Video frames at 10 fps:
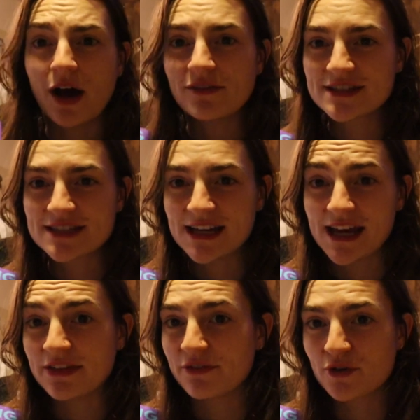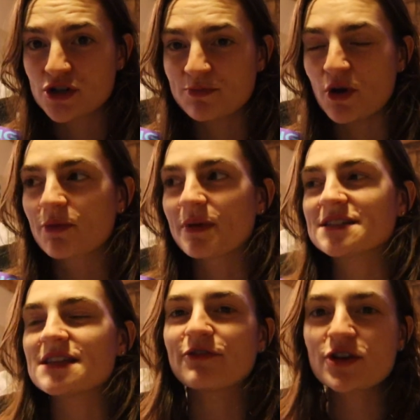obviously in the first book,
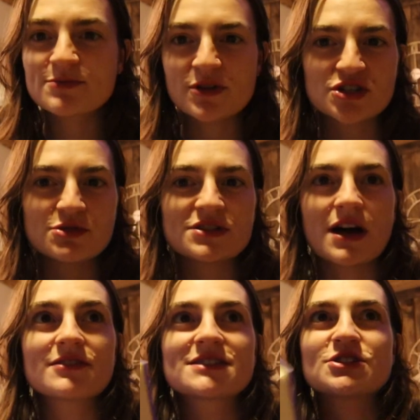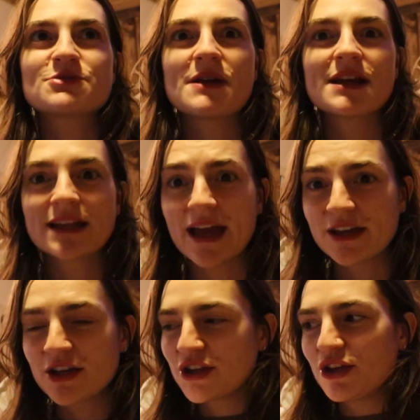because in the first book she was obviously just being
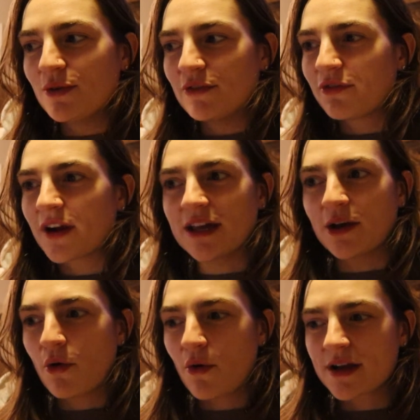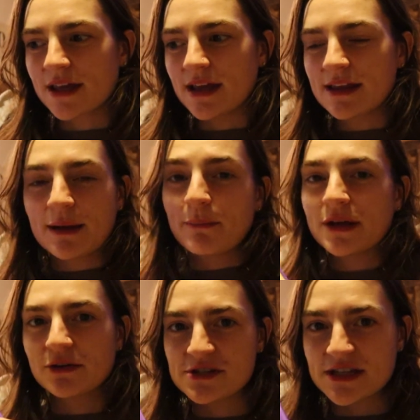like cute and funny and quirky and like
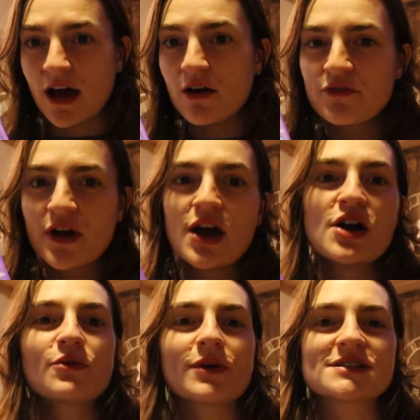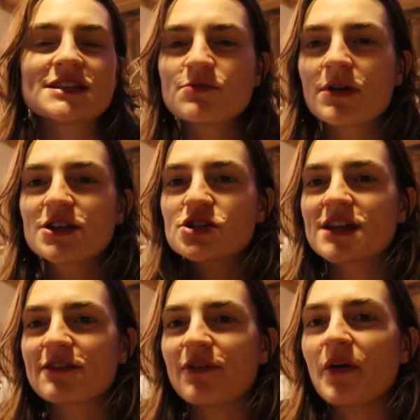being herself, whereas this one it just
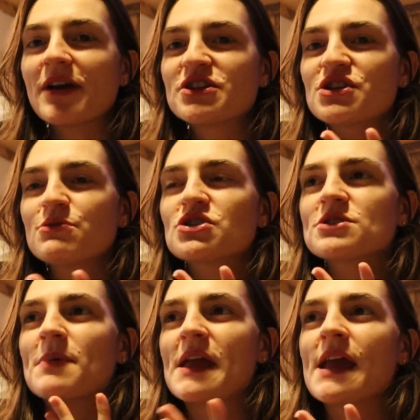like felt like she just